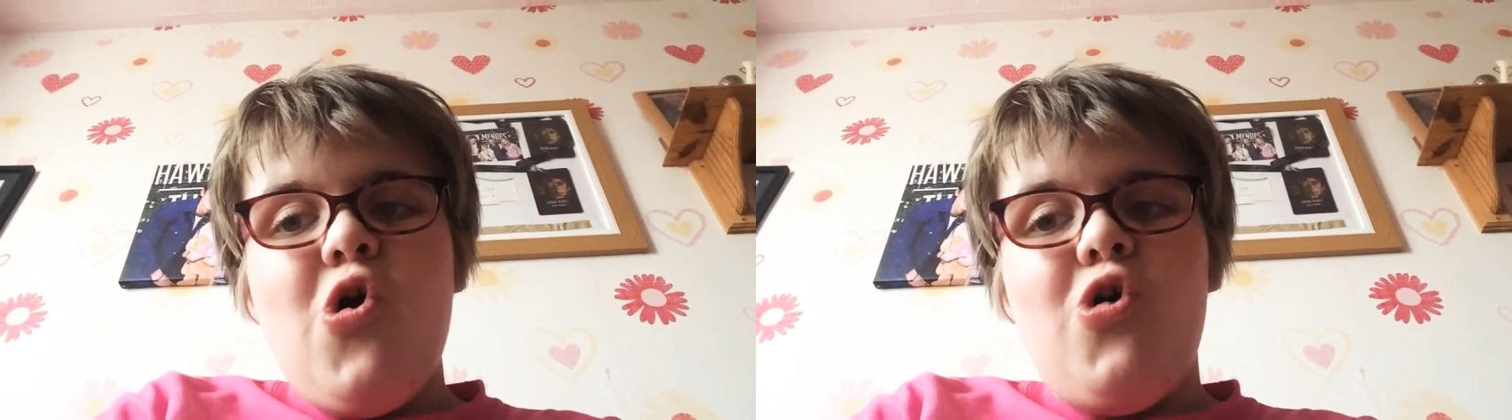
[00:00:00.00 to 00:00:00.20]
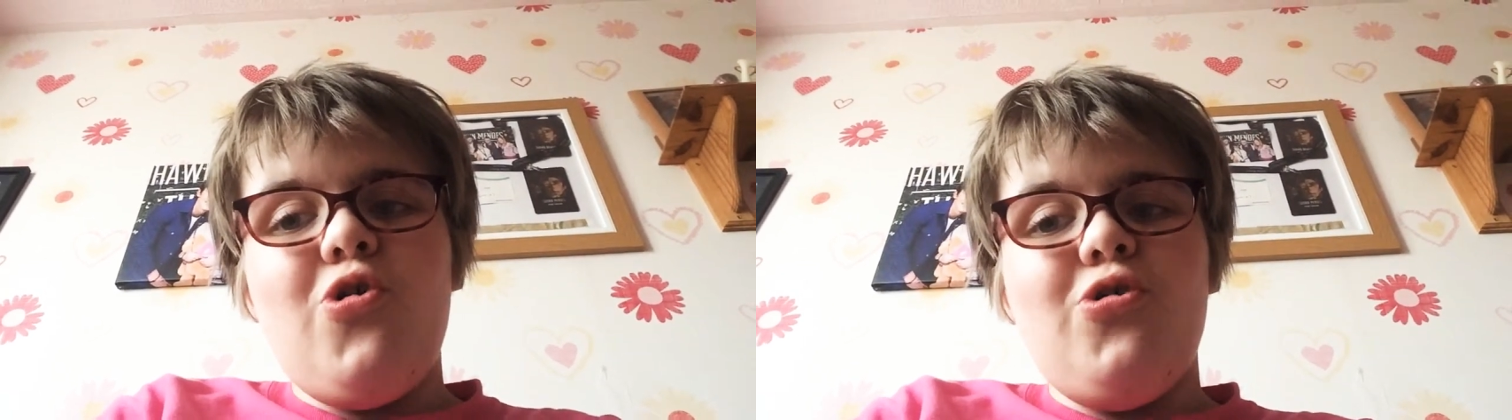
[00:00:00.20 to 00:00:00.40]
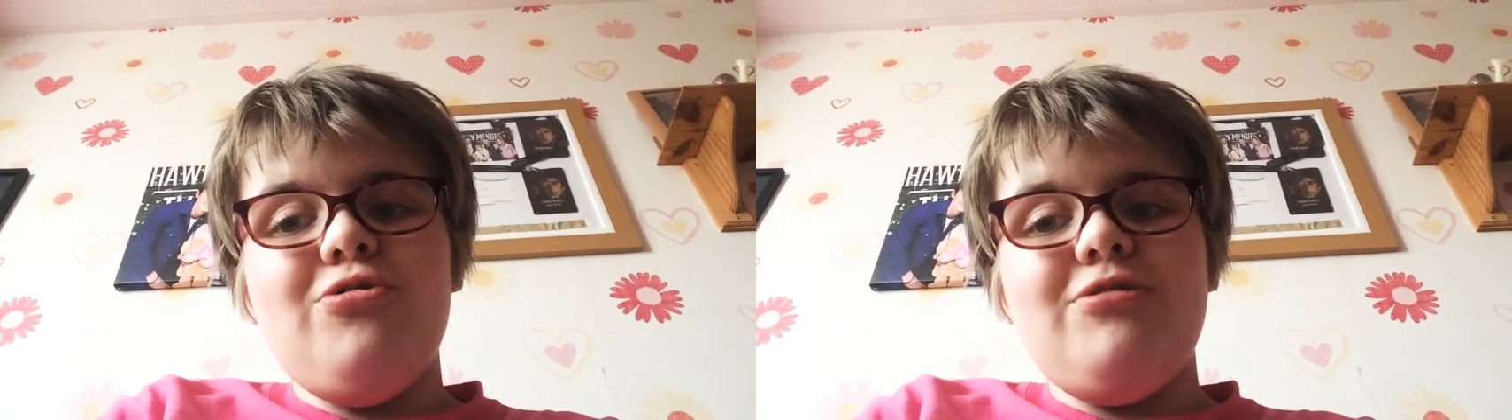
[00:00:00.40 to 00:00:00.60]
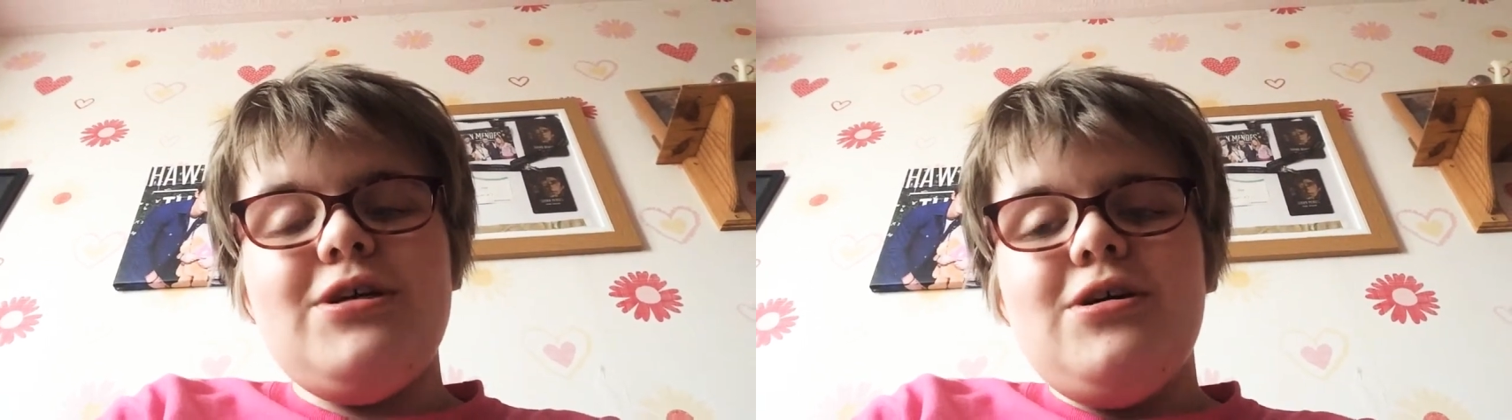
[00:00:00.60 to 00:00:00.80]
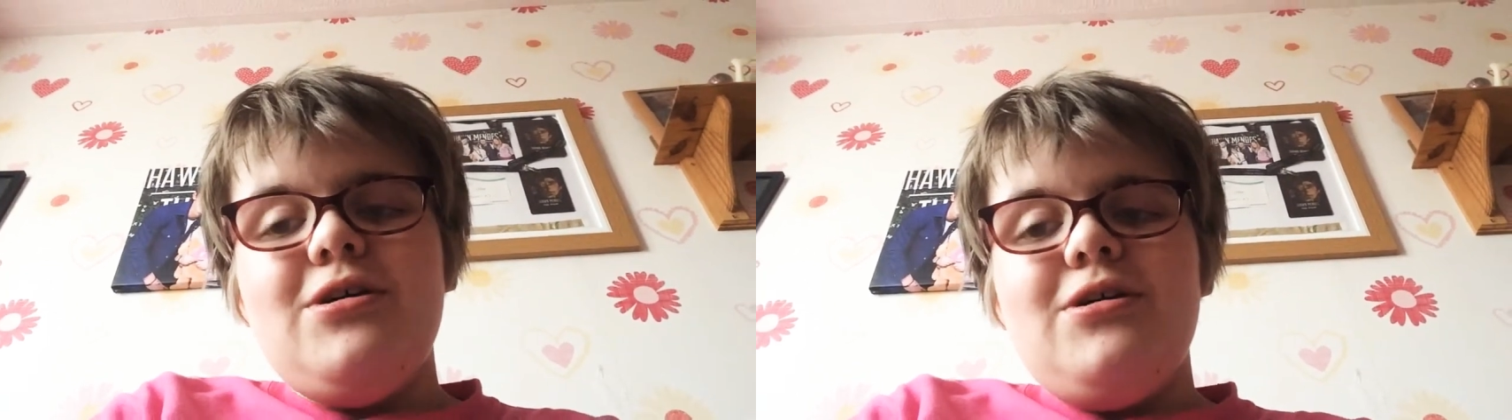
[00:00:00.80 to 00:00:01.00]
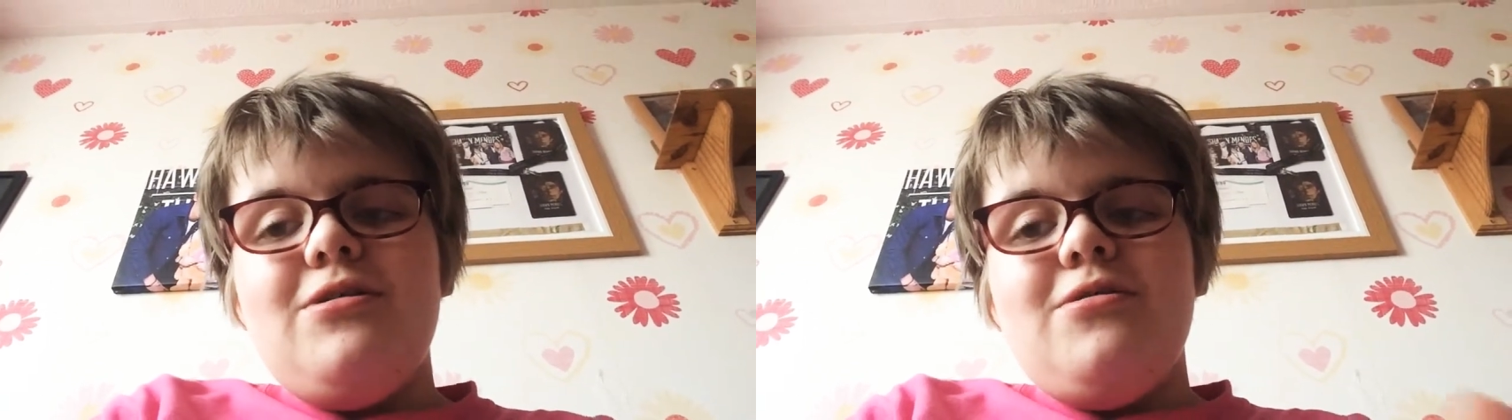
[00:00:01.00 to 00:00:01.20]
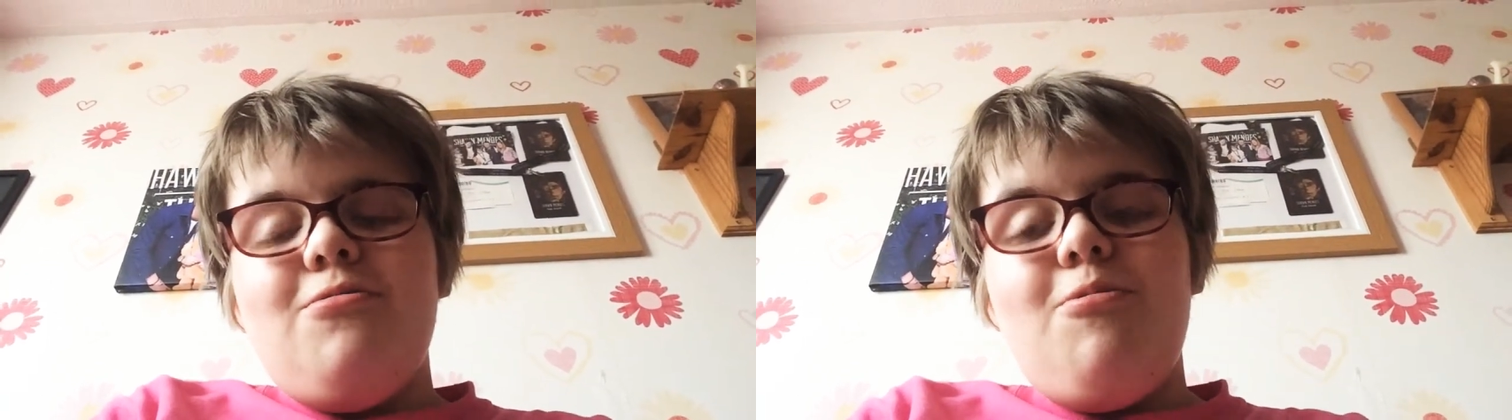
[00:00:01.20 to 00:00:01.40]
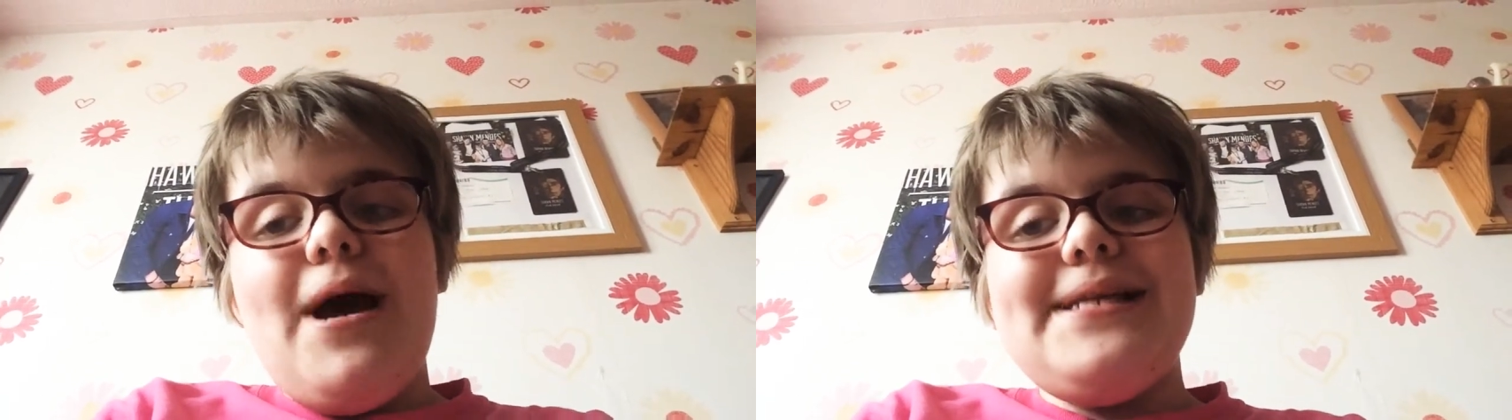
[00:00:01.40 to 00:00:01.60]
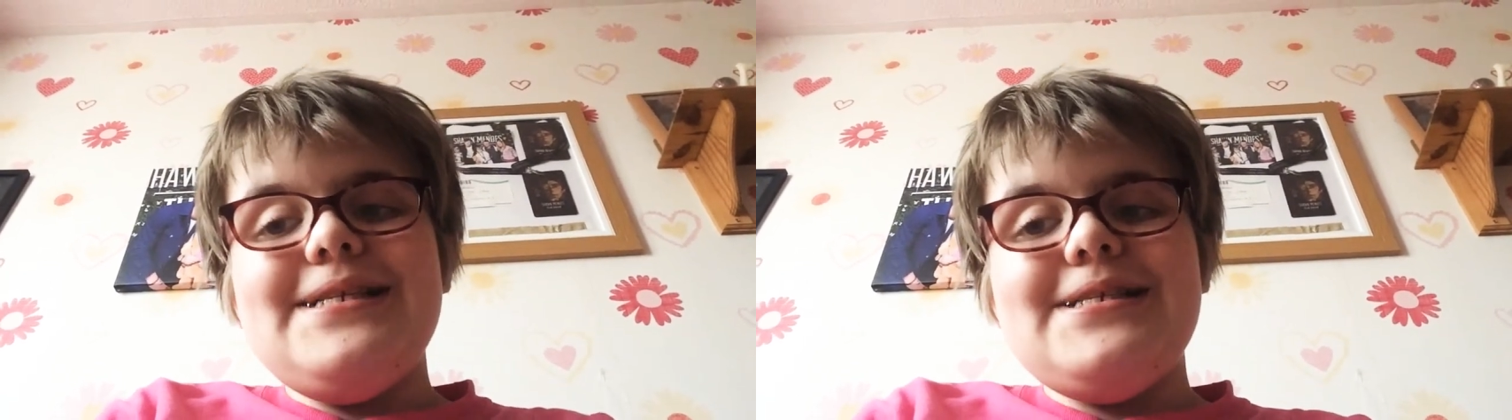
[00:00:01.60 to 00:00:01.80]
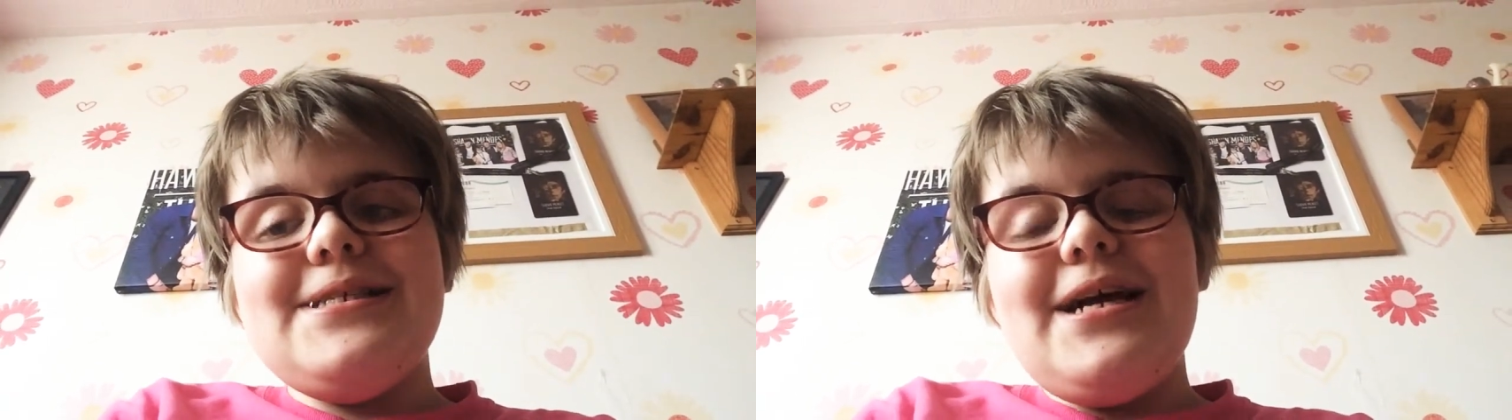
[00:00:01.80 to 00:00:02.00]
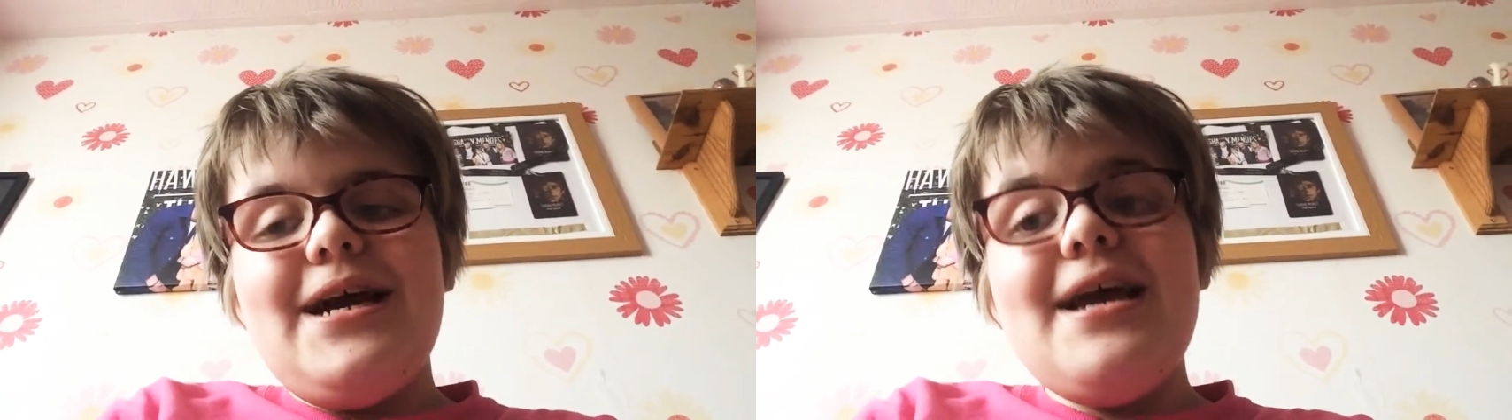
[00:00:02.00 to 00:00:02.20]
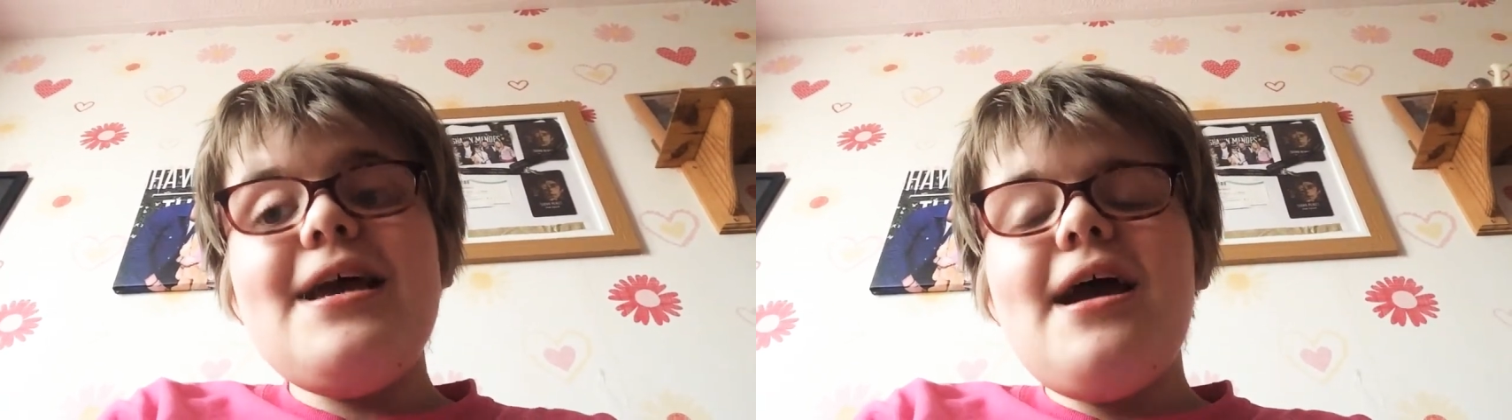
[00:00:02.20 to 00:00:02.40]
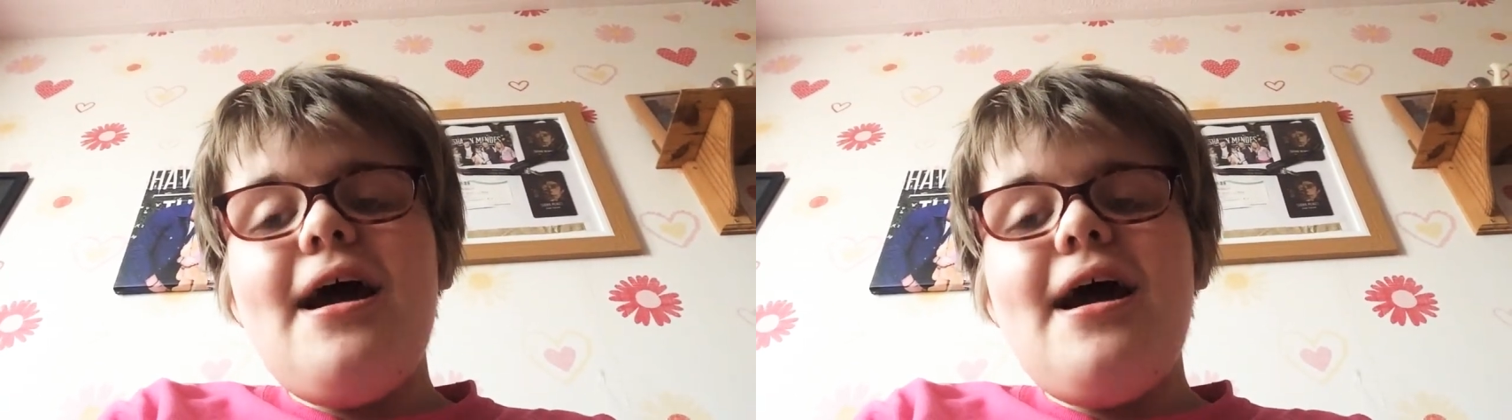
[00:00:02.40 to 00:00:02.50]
on Wednesday,